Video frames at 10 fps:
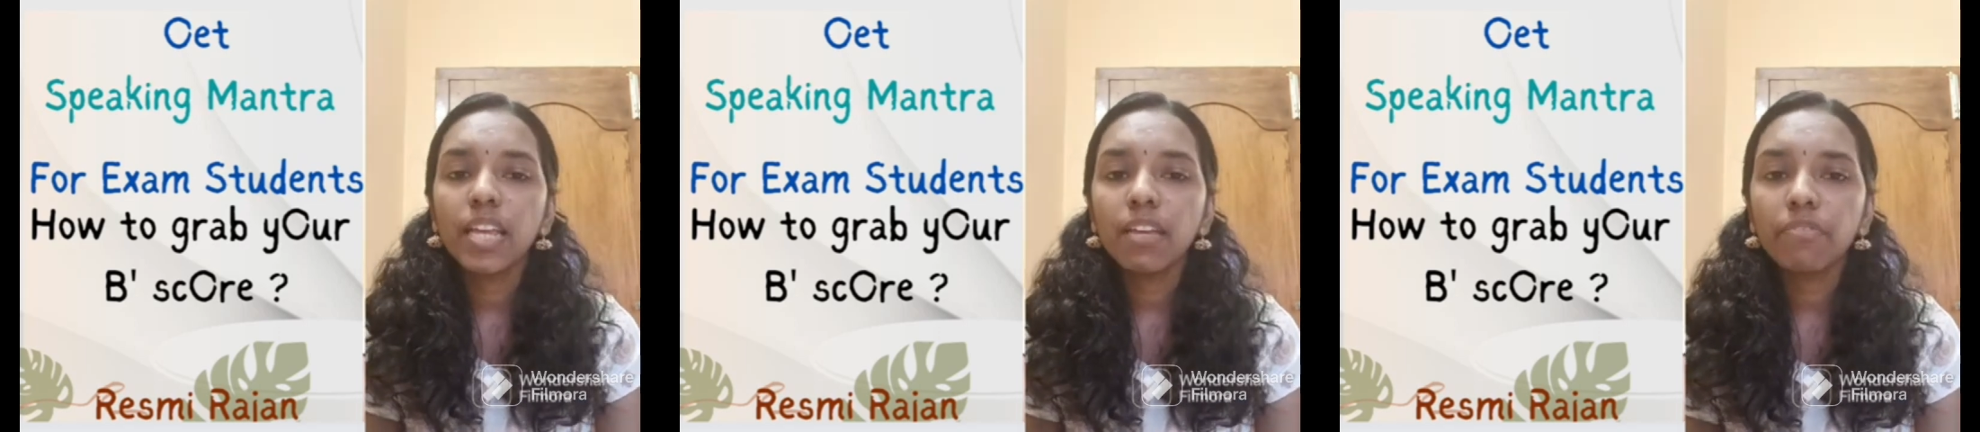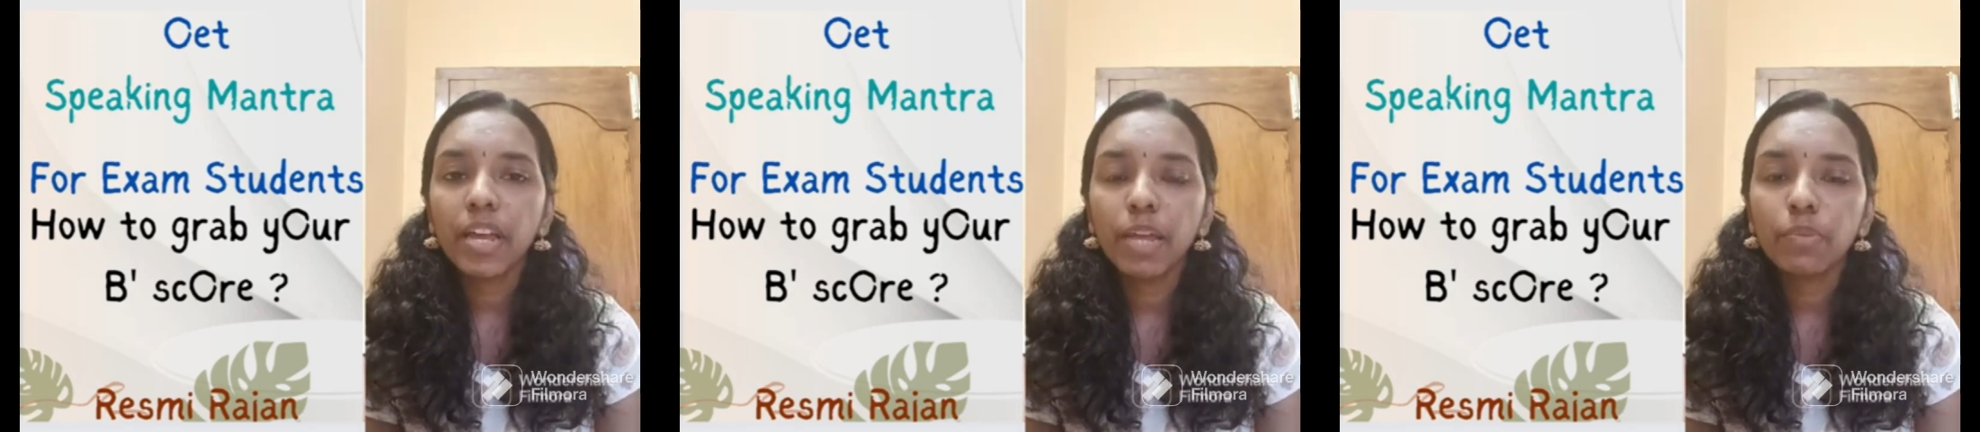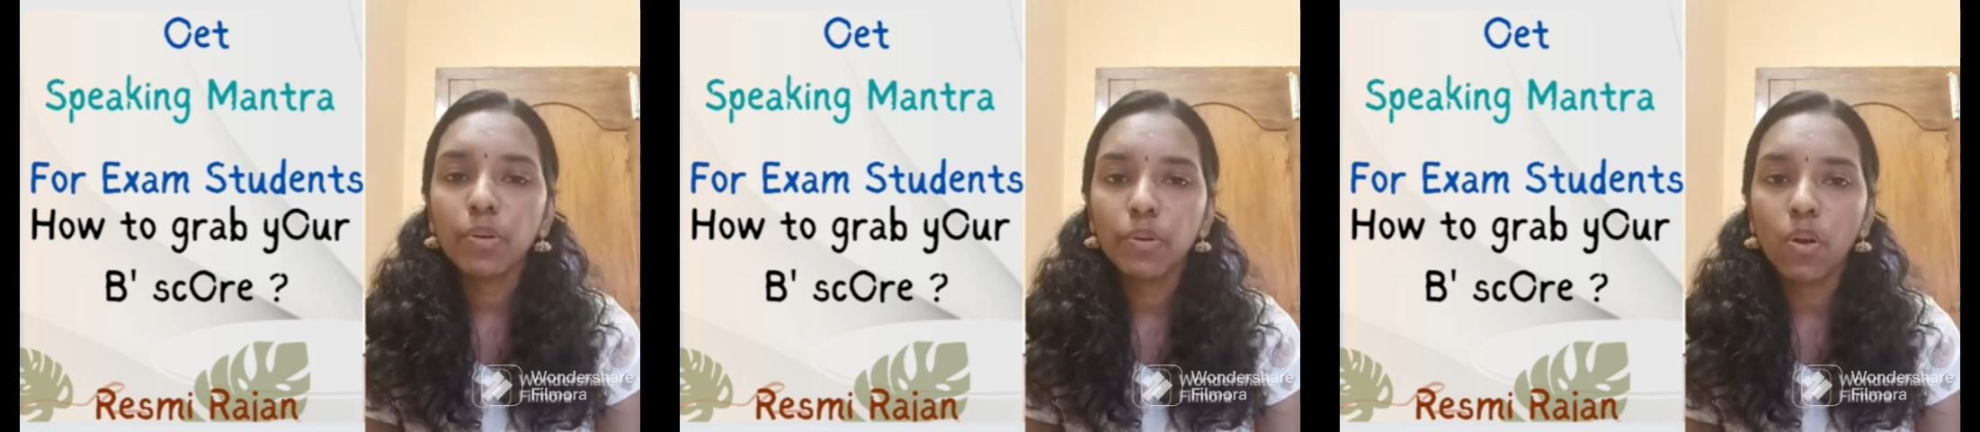if I
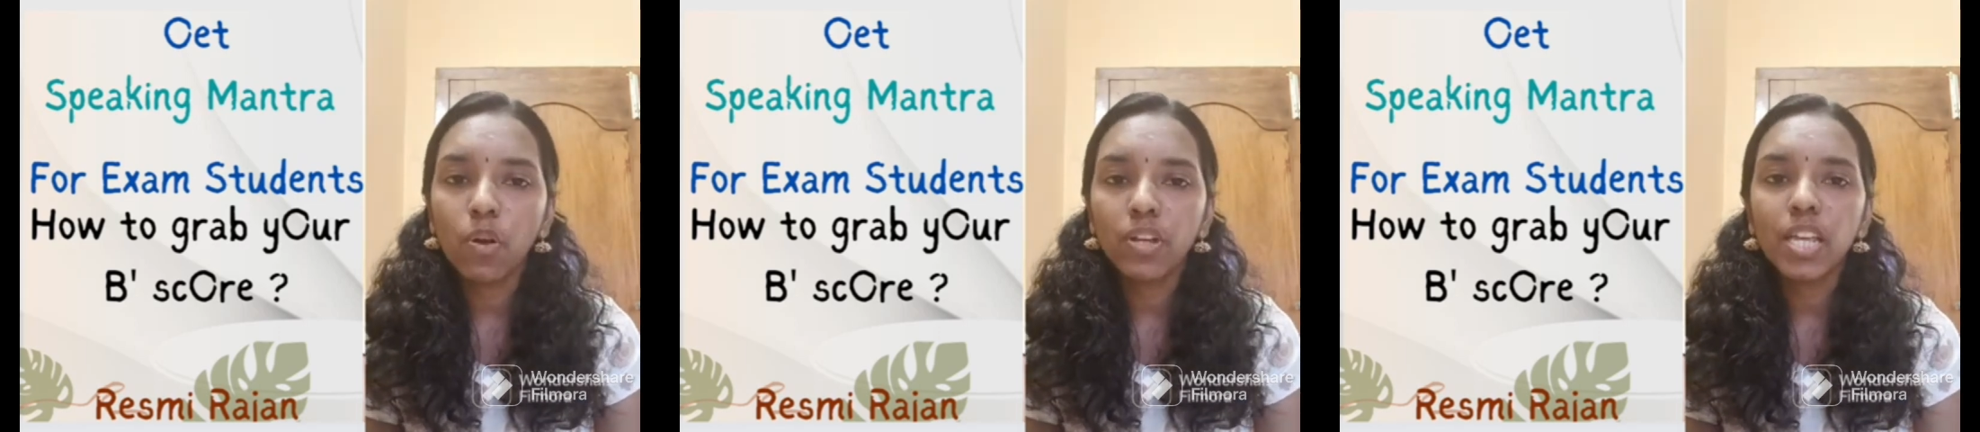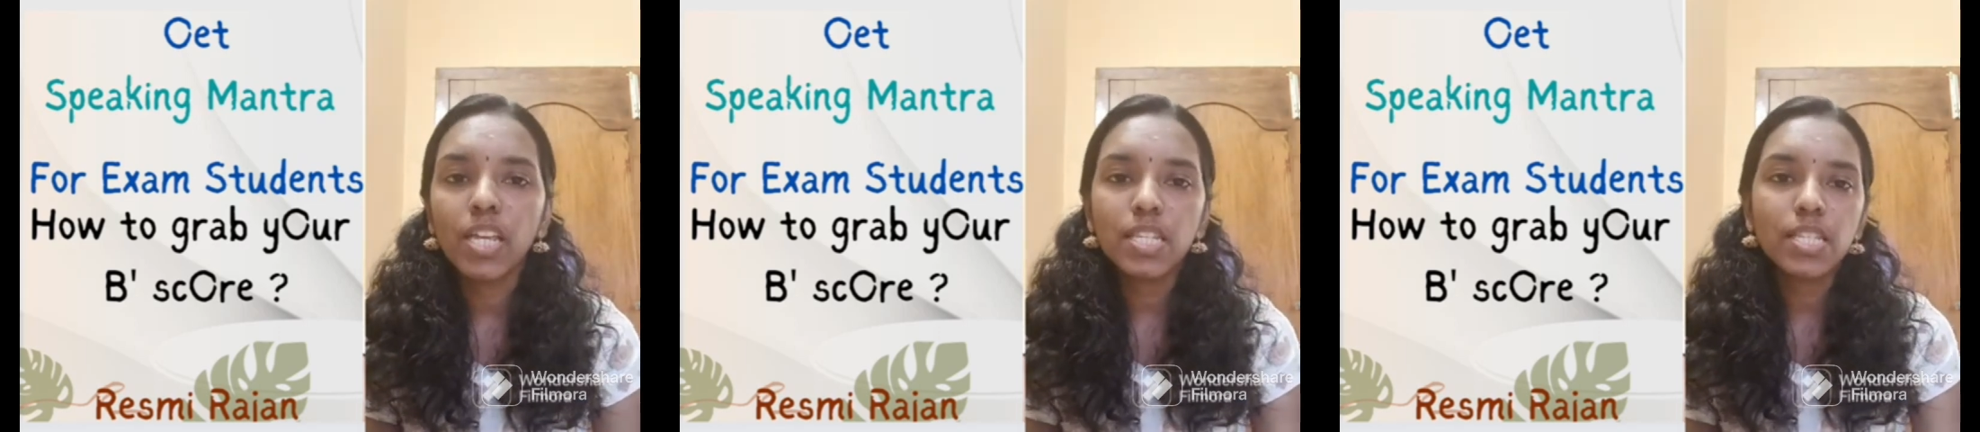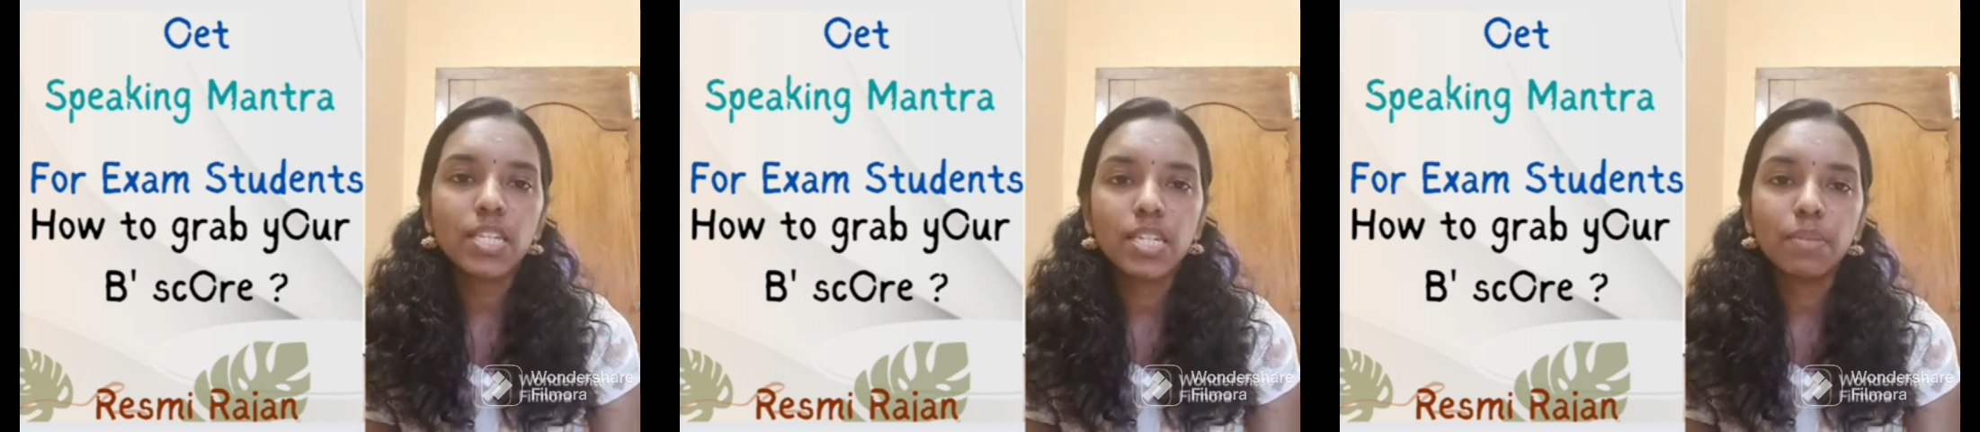am not wrong,
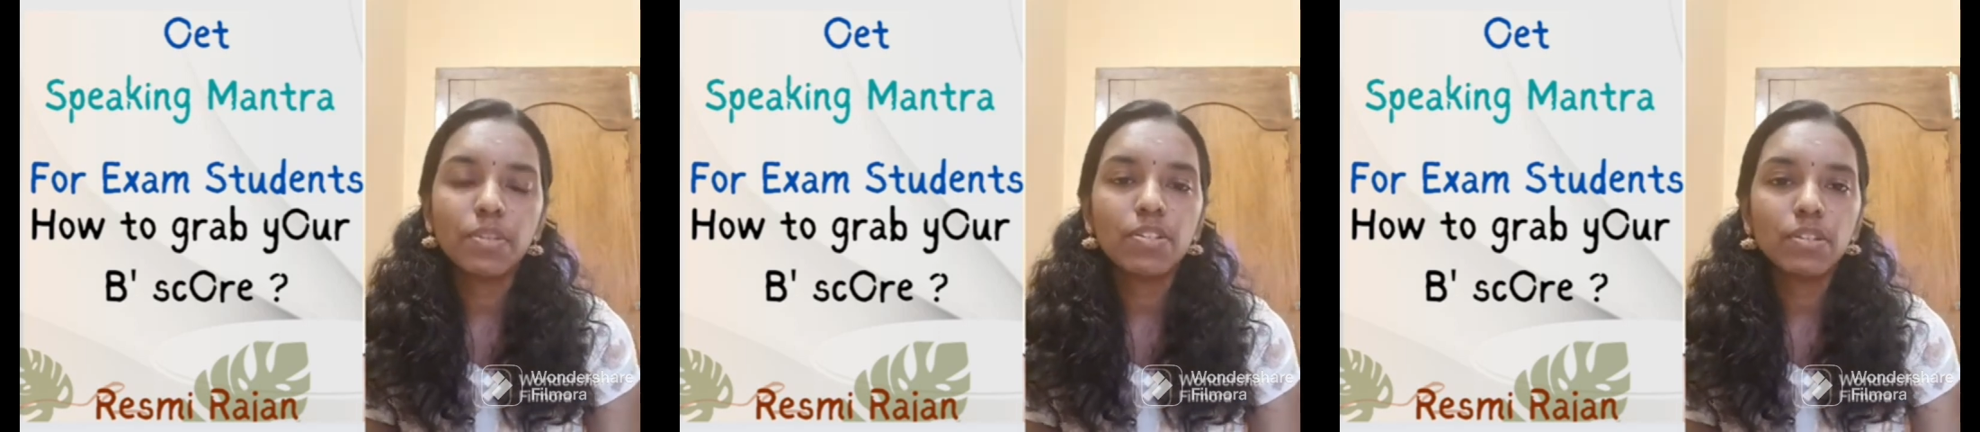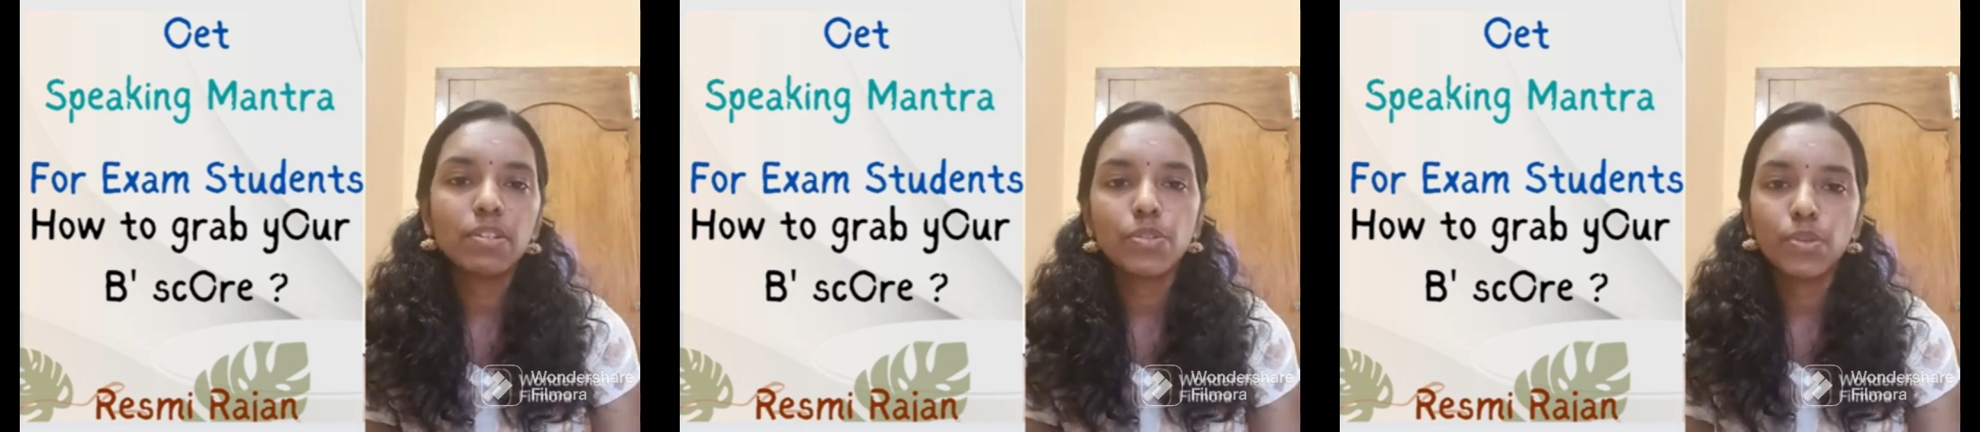is it Mr.